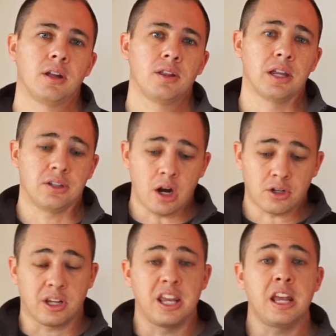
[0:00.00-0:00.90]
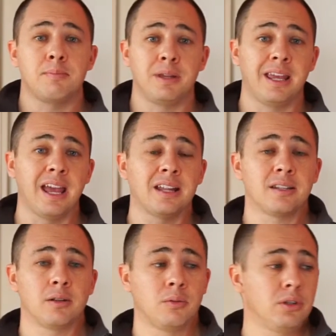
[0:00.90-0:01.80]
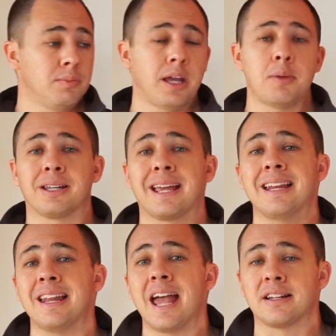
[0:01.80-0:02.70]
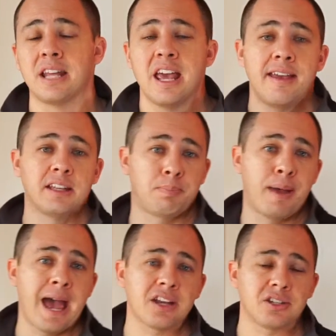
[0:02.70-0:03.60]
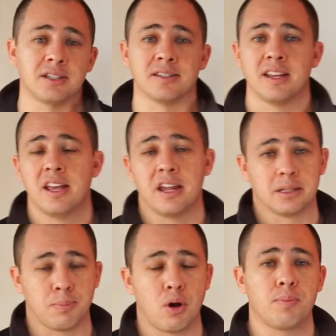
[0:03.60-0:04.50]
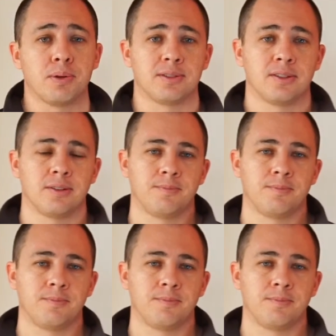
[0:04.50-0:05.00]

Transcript: that Dr. King began to really be able to connect his passions and his purpose.